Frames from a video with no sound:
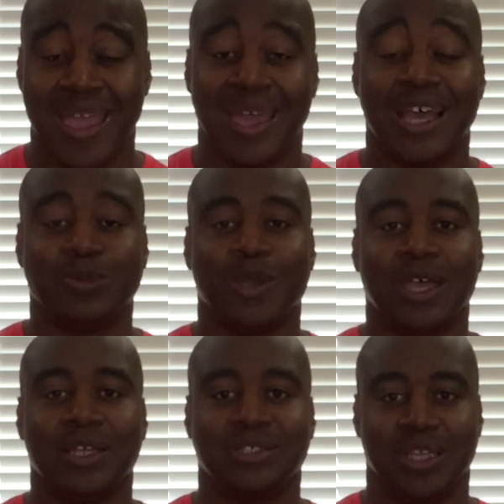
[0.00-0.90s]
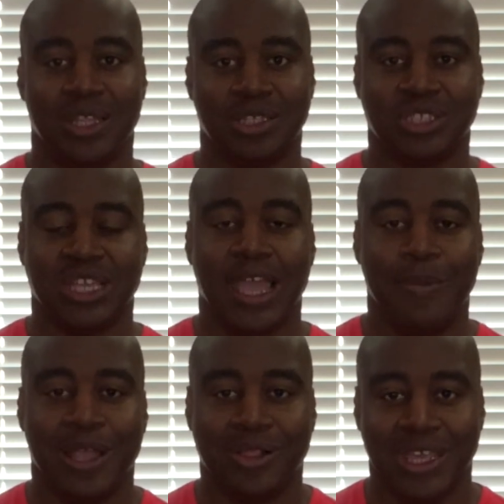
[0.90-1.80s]
And that's because it is
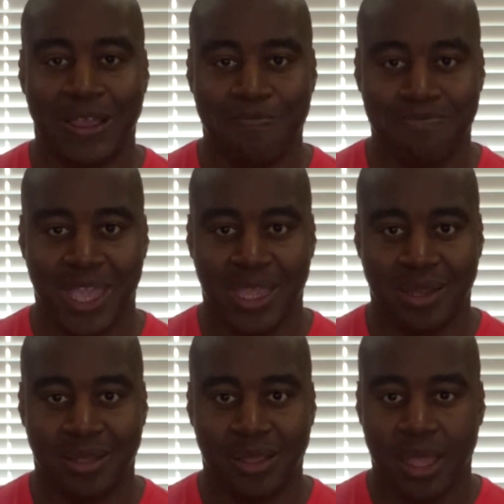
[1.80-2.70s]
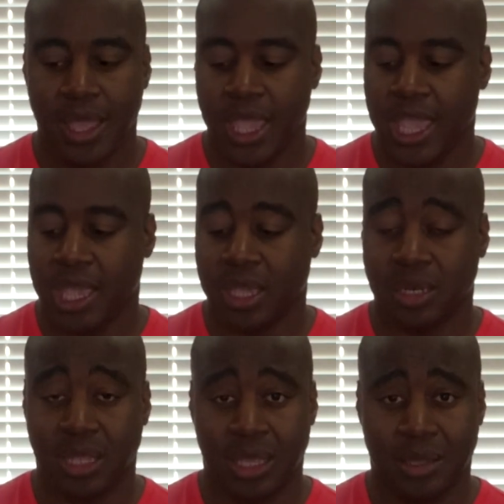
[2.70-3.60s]
chemically made.
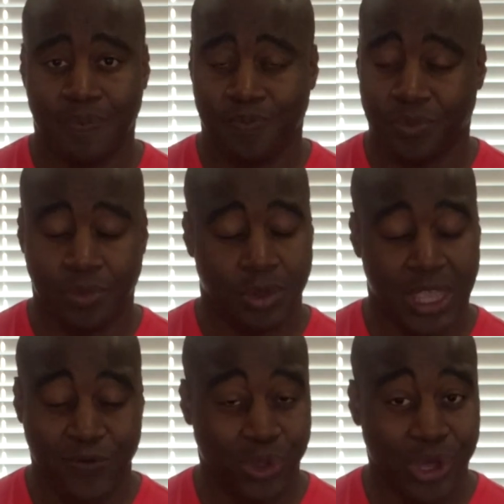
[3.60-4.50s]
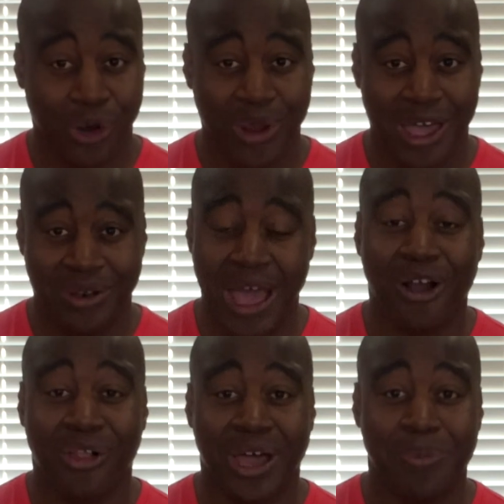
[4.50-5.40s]
And if you look around,
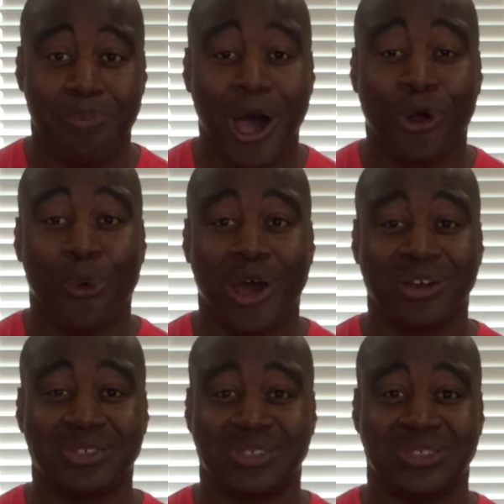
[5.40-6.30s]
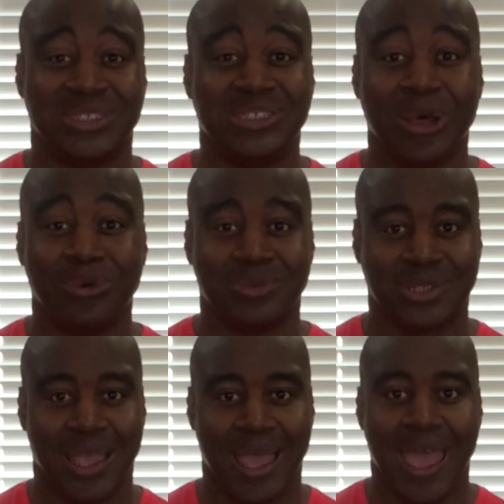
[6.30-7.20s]
alkaline bottled waters
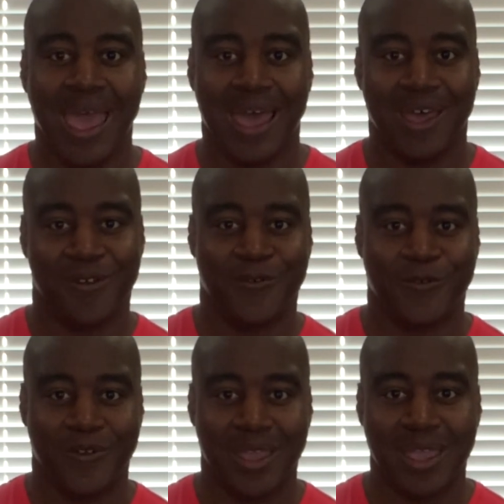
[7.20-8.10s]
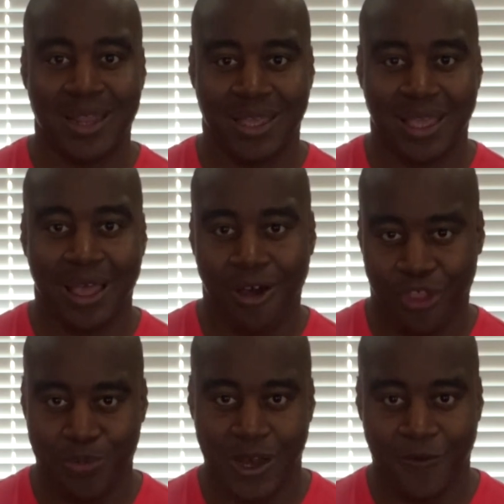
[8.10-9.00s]
don't have any
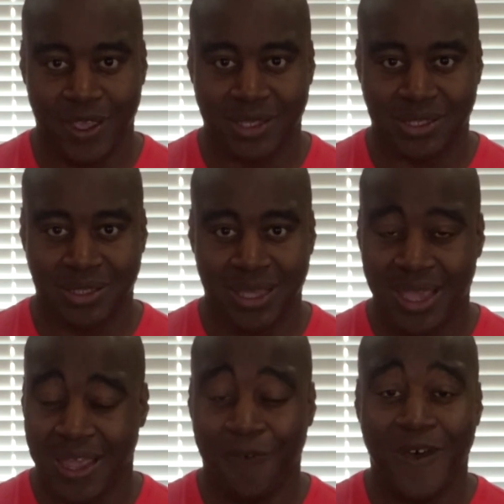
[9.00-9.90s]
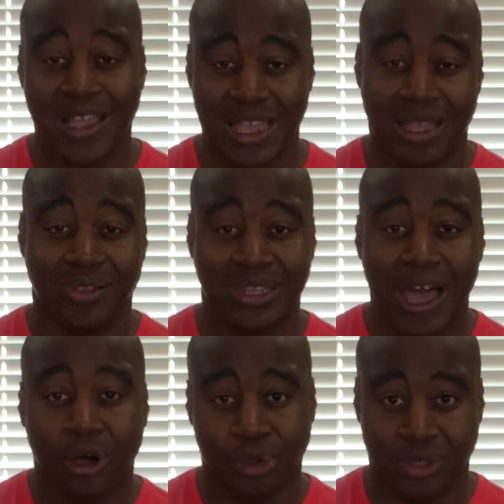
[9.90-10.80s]
health benefits. In fact, they can lead to
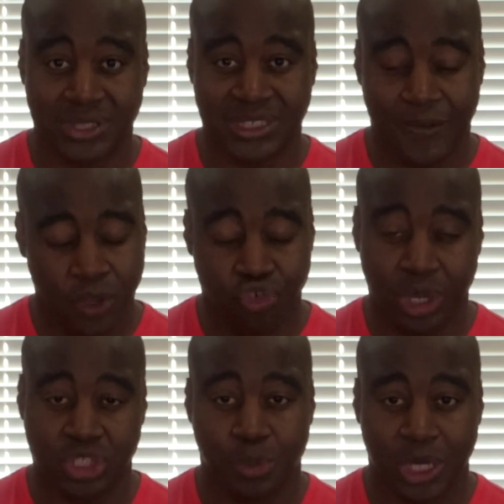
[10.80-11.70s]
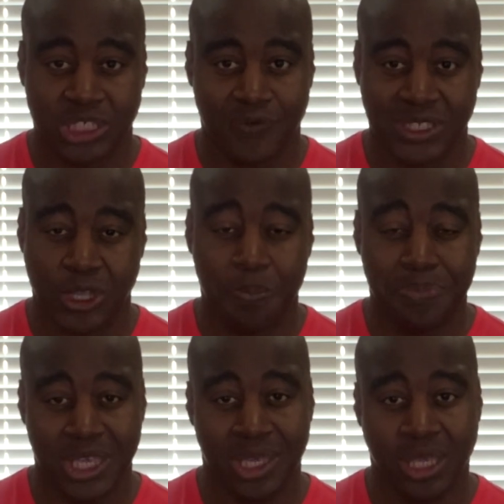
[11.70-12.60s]
alkalosis if you drink too much of it, so
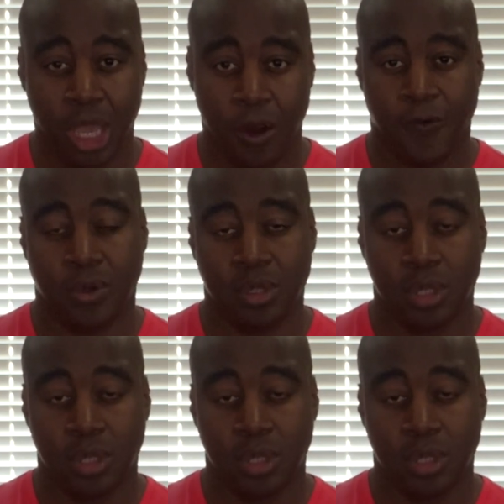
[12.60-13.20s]
be careful.